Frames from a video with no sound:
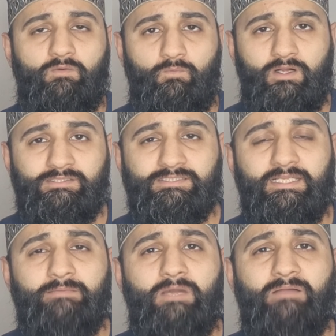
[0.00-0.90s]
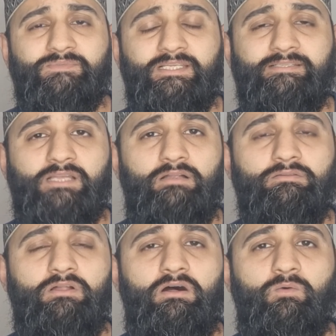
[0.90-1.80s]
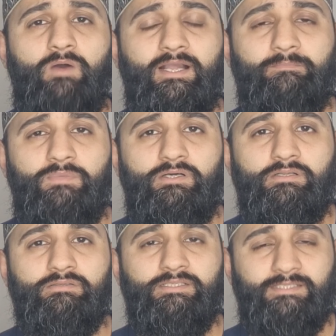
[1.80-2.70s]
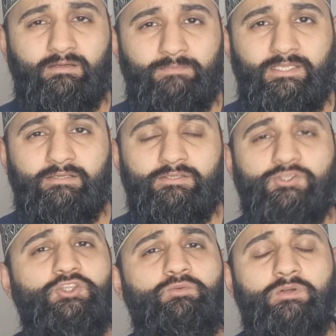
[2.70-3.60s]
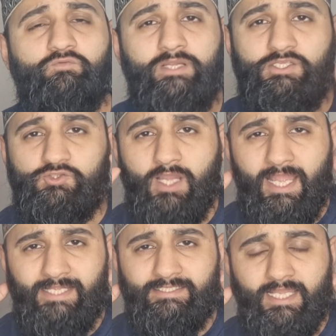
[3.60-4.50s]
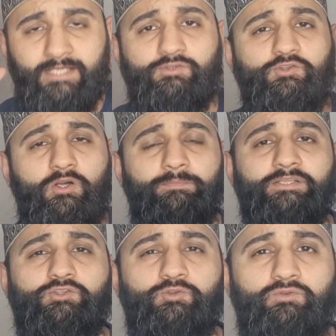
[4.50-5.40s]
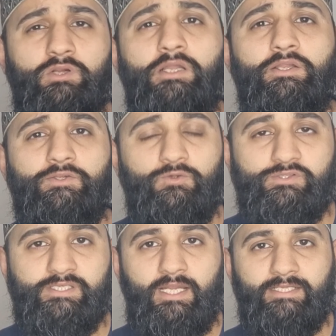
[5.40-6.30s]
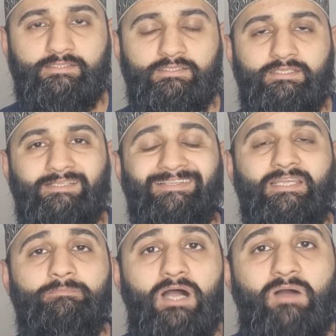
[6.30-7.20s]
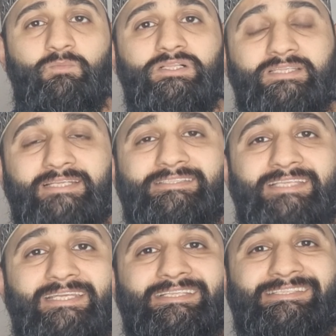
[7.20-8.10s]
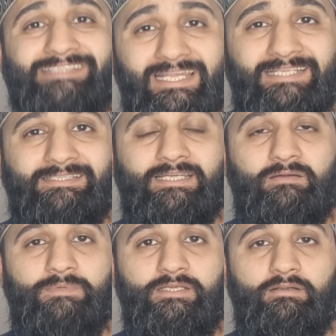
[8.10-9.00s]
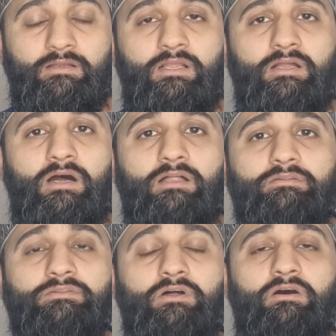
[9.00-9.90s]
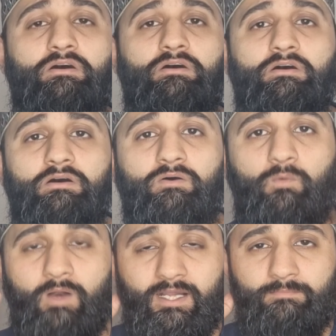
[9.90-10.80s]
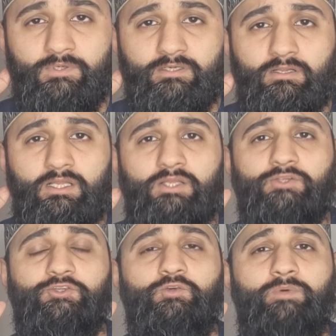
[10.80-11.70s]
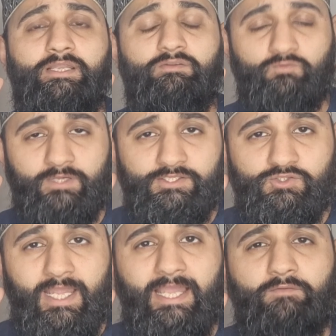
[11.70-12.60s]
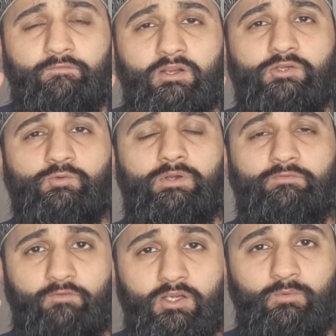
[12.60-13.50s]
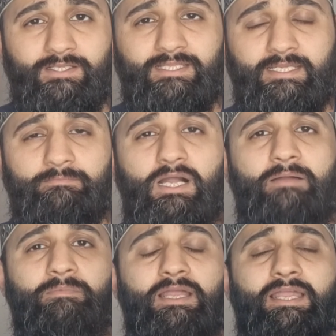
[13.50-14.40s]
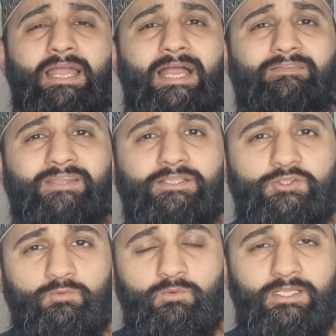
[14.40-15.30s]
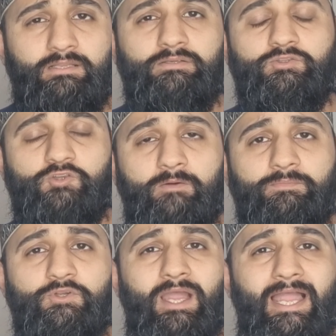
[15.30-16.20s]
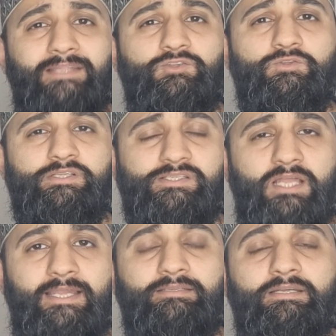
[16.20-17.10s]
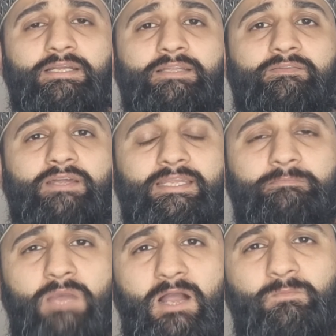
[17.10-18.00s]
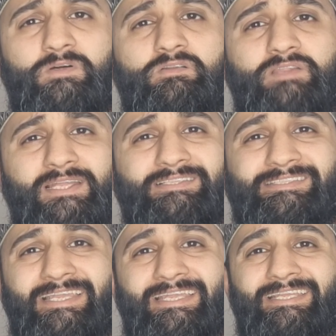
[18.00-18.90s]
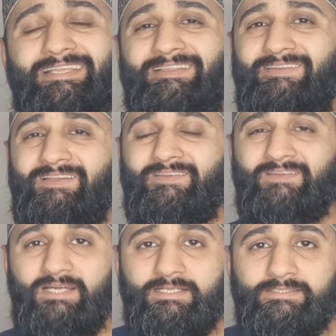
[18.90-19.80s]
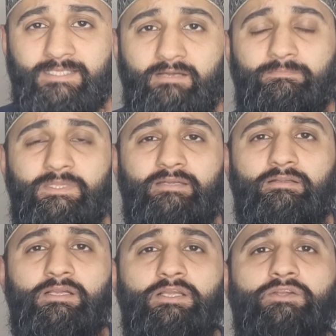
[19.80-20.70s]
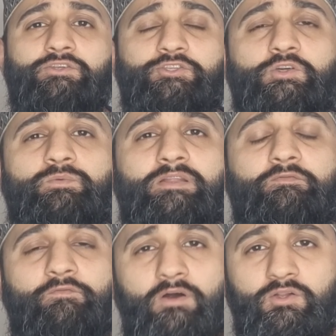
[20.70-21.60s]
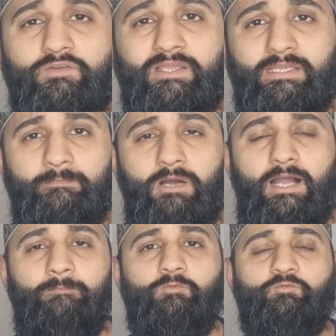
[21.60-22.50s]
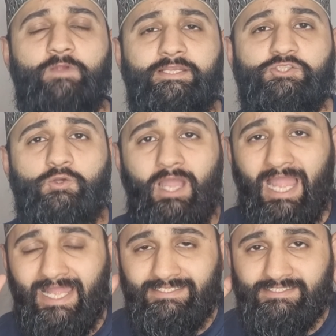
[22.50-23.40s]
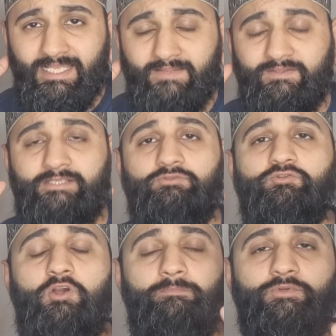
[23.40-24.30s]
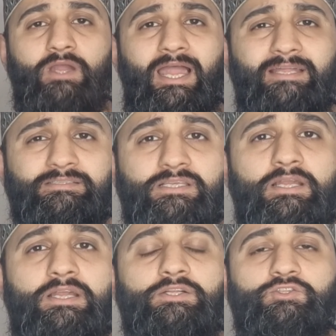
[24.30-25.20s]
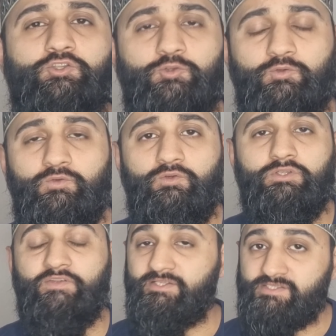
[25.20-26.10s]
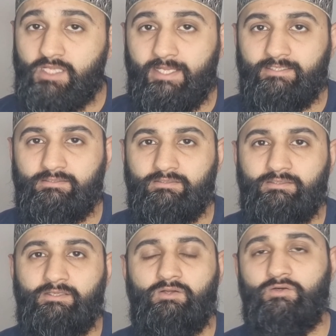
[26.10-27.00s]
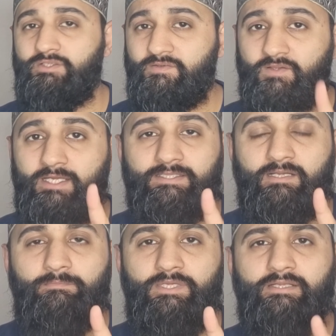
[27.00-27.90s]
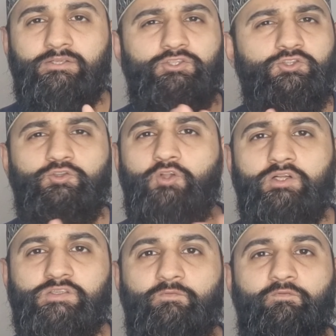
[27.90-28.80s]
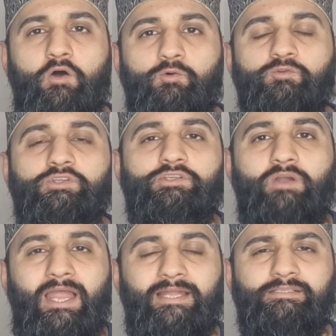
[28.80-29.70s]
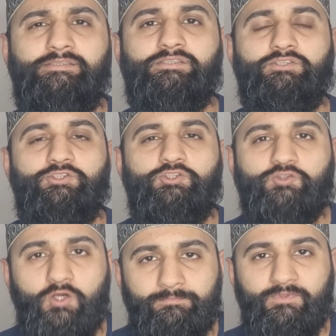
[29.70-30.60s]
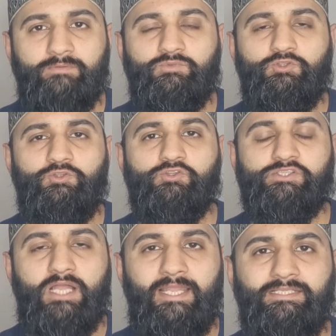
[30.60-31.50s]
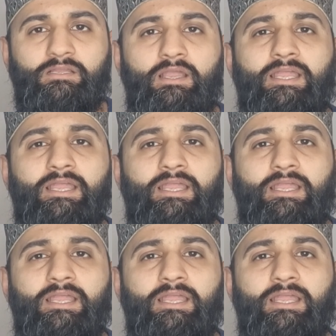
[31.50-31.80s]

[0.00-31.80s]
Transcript: Once the Imam says Allahu Akbar, the Takbir, you will raise your hand and drop it to your side. The Imam will then say the second Takbir, Allahu Akbar. You will raise your hand following the Imam and then you will drop your hand to the side. The Imam will then say the third Takbir. You will follow the Imam, raise your hands and then drop your hands to the side. On the third Takbir, you do not fold your hands, you drop them to your side.